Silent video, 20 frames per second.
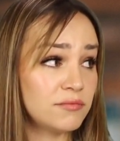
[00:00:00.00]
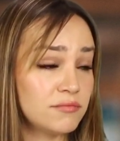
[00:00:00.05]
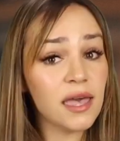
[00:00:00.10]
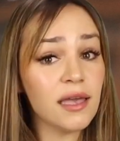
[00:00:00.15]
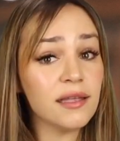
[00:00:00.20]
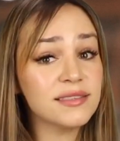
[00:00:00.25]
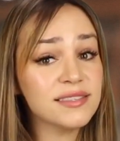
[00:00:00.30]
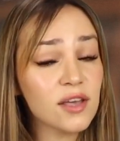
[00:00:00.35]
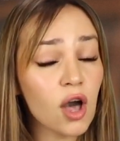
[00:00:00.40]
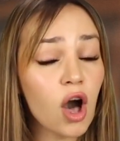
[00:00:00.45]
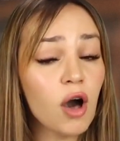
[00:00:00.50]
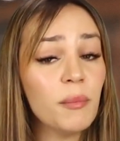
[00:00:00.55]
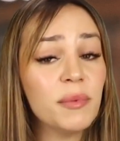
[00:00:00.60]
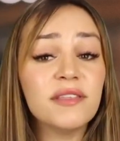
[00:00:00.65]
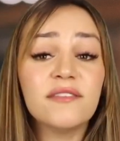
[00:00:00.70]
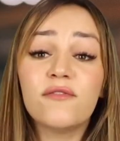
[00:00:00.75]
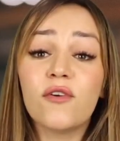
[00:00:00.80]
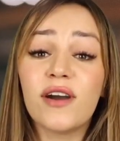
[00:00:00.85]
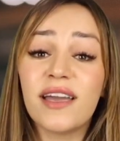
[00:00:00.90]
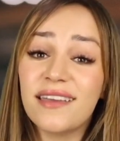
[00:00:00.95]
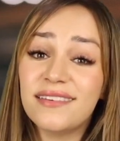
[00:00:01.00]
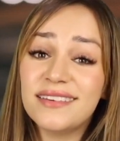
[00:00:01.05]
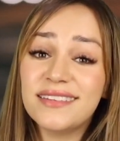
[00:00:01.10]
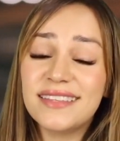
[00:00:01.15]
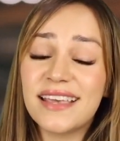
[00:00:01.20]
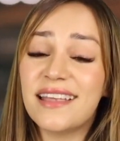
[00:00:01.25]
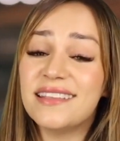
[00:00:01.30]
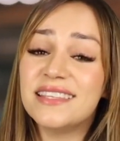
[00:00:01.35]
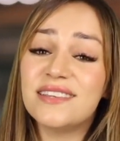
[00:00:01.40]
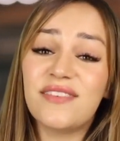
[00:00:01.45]
It's common for
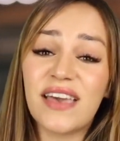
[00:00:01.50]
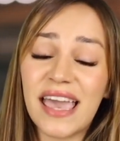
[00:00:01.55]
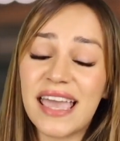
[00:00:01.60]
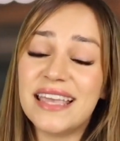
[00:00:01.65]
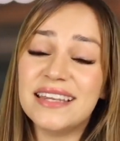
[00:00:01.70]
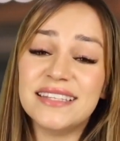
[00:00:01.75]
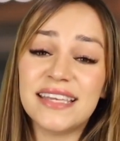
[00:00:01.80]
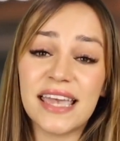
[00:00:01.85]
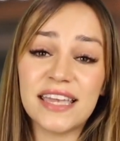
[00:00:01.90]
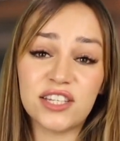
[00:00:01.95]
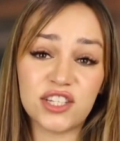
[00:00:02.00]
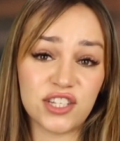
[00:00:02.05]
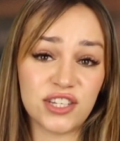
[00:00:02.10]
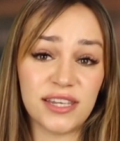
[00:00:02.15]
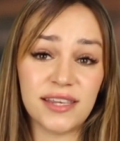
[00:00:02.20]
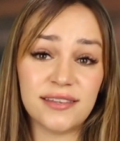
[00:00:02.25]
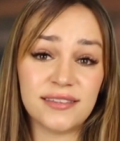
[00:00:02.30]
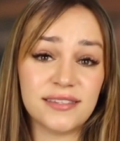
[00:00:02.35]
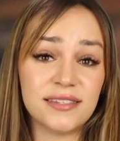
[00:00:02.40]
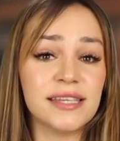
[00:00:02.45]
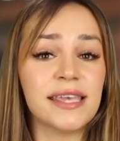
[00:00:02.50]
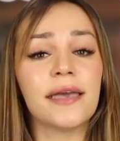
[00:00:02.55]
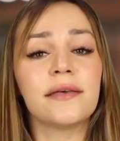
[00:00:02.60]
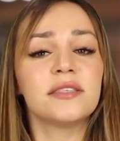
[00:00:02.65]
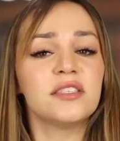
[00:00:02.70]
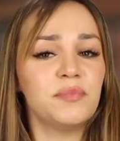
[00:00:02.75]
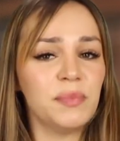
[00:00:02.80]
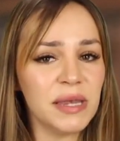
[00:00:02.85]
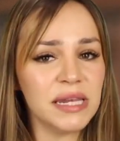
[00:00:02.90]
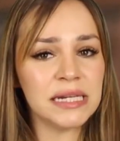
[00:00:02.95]
inattentive ADHDers to get
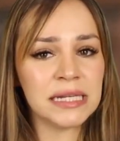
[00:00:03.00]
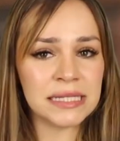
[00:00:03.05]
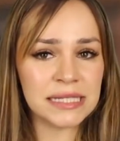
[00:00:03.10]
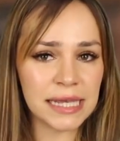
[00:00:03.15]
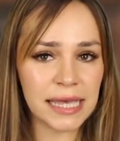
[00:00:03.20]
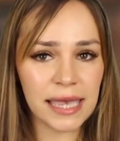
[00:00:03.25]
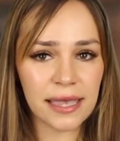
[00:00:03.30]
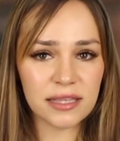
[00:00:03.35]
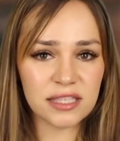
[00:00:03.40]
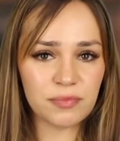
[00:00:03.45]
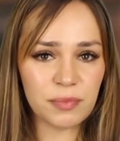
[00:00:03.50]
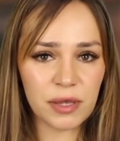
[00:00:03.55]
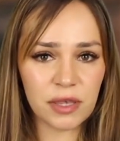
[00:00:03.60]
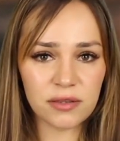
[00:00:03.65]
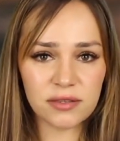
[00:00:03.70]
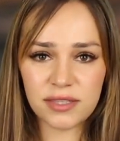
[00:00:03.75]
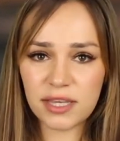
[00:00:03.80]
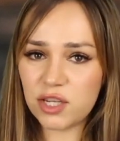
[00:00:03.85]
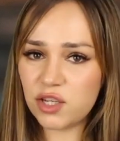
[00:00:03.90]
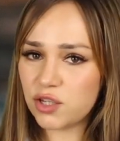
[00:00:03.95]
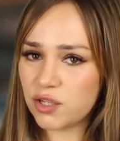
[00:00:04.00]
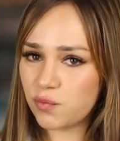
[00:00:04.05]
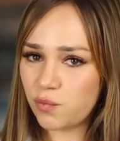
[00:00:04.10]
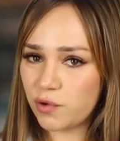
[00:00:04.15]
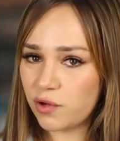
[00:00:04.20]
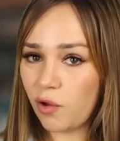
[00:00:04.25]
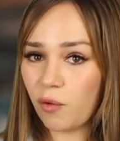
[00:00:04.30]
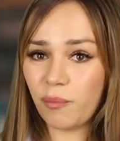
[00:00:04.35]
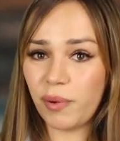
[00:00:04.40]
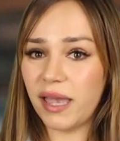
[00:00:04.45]
speeding tickets because they just were
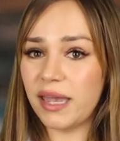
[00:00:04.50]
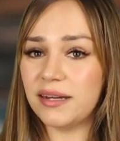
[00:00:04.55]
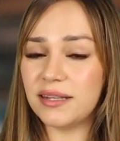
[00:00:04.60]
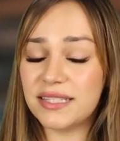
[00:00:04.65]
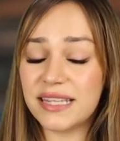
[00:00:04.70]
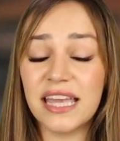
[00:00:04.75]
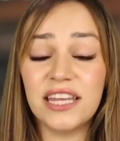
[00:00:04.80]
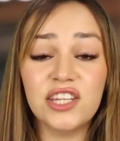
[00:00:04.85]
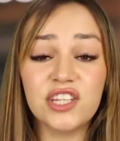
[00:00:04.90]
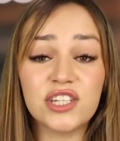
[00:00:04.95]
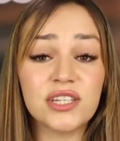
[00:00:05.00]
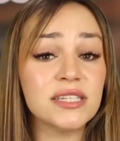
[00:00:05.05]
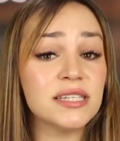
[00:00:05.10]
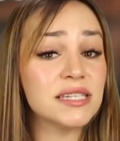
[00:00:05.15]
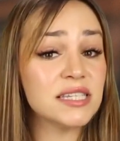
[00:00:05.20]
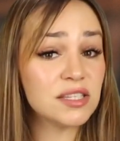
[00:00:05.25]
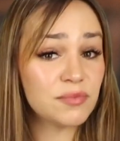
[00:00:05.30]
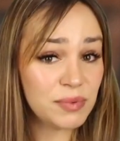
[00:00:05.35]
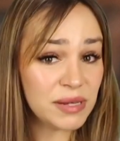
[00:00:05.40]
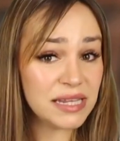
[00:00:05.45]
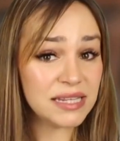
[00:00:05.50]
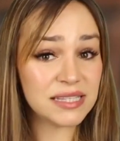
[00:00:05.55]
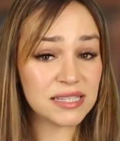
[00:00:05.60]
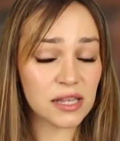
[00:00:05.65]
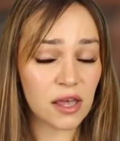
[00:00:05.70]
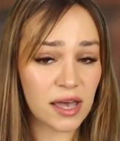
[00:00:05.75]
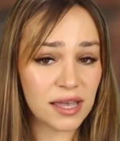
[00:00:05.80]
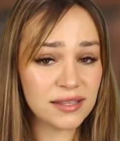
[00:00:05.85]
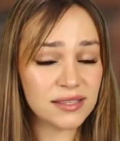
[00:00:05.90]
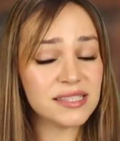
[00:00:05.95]
not paying attention to speed
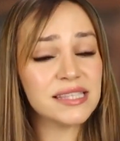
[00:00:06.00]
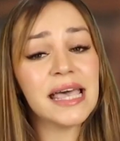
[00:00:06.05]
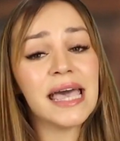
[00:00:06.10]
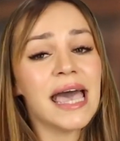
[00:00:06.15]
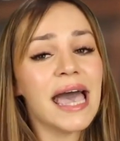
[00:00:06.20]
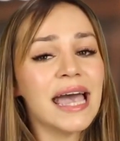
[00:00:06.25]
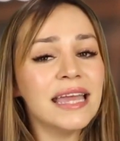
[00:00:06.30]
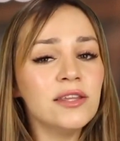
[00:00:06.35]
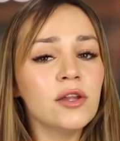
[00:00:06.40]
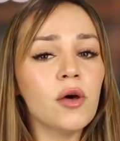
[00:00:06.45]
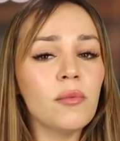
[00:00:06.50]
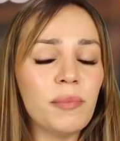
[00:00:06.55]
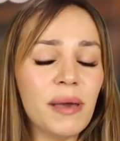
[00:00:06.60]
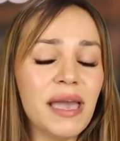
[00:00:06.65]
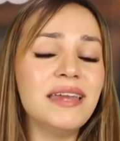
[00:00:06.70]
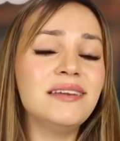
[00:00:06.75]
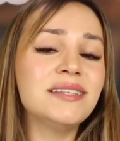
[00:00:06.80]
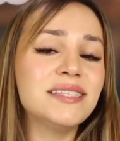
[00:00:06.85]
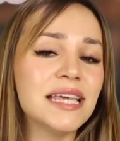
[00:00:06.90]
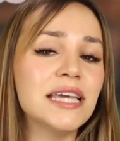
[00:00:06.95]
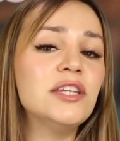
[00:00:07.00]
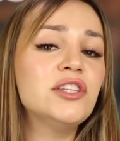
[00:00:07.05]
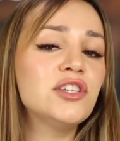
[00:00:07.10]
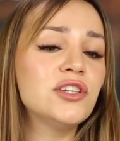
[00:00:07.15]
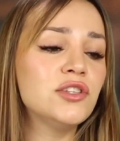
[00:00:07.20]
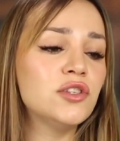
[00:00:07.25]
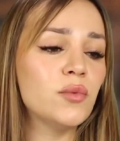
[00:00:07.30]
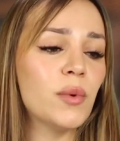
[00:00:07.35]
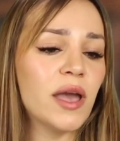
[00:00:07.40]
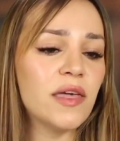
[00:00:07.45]
signs and not paying attention
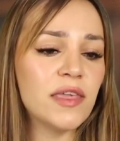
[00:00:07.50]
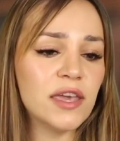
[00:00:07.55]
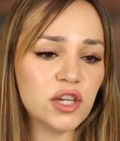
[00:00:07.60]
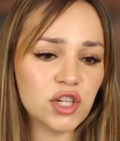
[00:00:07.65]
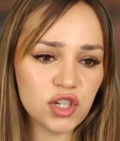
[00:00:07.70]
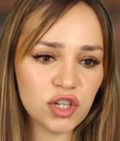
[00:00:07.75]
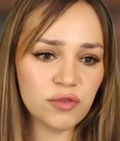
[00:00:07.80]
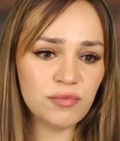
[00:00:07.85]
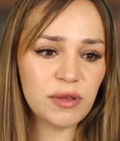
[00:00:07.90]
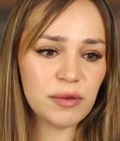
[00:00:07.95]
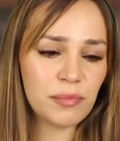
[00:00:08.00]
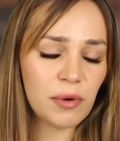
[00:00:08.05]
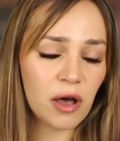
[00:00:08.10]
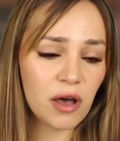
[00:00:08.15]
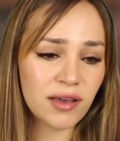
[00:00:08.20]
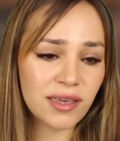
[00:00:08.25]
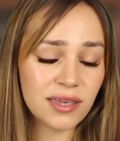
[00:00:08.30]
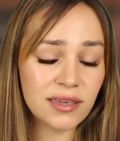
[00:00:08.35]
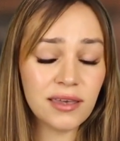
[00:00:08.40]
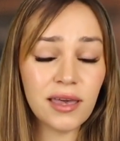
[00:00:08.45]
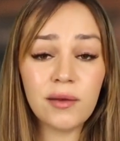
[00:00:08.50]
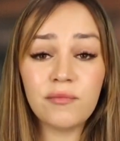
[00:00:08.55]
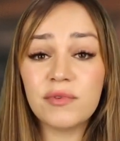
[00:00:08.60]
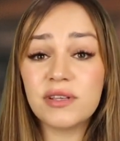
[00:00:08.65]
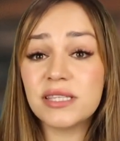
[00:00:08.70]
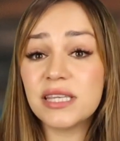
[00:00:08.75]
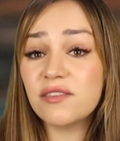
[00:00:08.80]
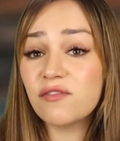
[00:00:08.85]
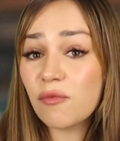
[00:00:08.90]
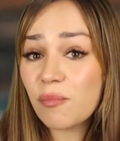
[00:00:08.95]
to where they should be parking and
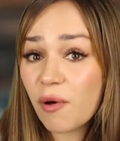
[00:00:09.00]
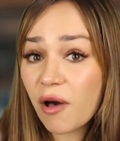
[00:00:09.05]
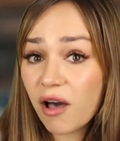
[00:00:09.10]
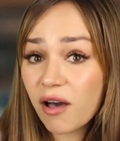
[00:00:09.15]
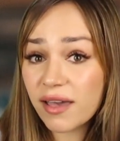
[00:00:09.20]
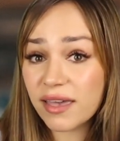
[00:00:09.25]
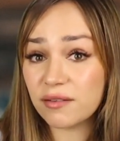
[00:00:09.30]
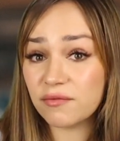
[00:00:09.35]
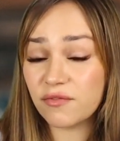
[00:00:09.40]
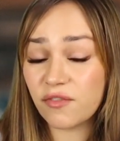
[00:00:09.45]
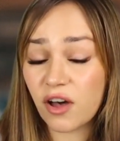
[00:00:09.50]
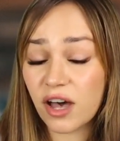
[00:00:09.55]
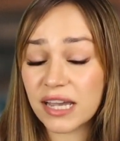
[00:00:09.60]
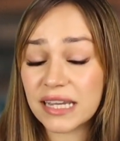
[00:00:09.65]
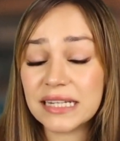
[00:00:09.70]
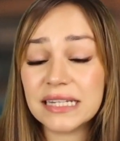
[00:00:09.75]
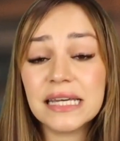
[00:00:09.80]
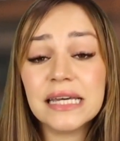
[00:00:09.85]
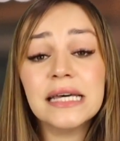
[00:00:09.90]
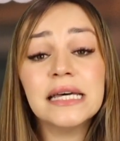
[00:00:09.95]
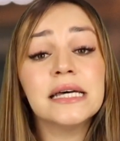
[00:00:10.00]
receive a parking fine.